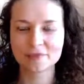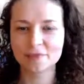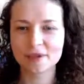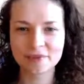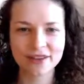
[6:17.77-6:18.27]

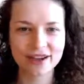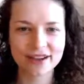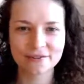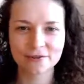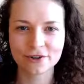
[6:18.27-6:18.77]

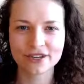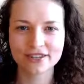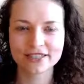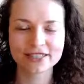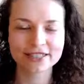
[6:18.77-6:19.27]
PPI for
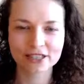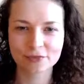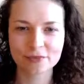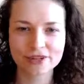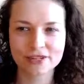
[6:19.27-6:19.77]
6
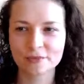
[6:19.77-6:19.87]
months,